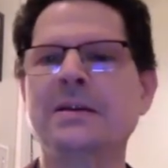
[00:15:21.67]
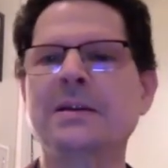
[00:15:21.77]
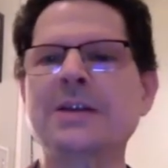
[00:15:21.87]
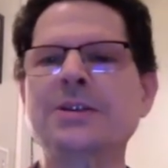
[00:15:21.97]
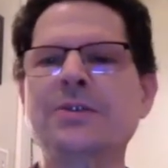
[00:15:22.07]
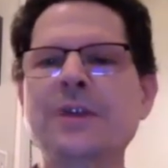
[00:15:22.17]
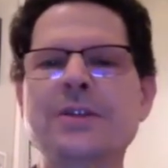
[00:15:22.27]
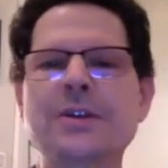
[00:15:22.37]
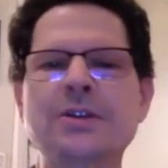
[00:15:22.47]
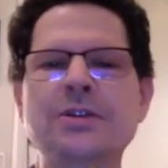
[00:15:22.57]
That's a great
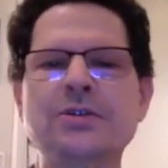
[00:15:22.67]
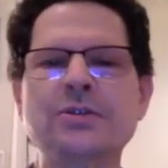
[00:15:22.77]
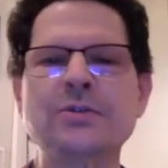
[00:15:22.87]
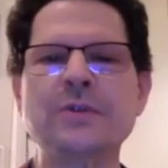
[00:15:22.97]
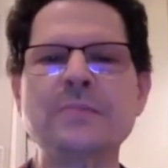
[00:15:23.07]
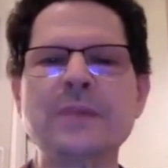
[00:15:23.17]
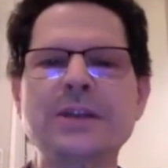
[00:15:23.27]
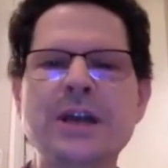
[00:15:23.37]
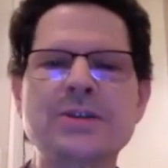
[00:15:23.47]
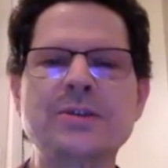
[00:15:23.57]
thing to do, and
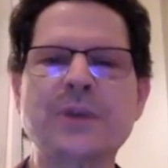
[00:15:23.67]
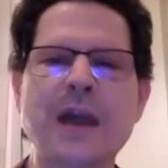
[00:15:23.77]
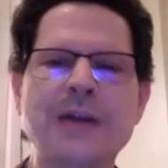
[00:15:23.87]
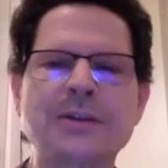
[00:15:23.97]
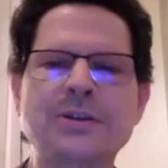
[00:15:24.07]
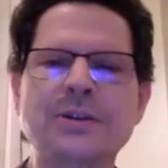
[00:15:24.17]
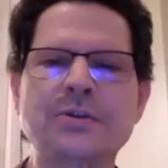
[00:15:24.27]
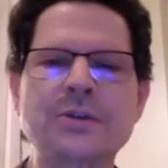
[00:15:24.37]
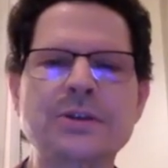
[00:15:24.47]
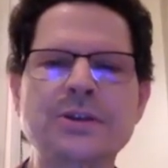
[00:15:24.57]
meditation practice
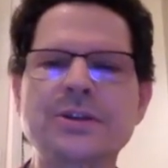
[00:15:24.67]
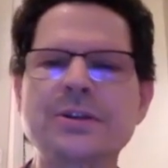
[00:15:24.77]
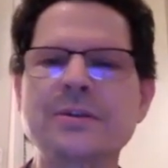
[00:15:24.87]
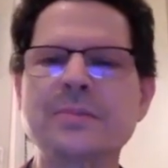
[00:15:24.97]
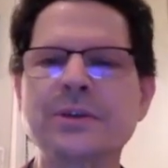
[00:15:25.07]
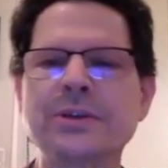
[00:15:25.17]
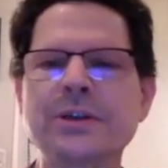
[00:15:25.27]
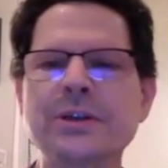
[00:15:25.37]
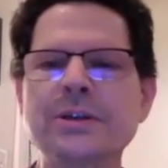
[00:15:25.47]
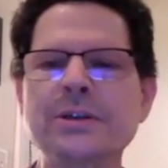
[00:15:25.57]
increases the
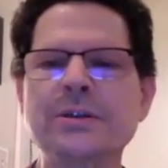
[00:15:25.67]
ability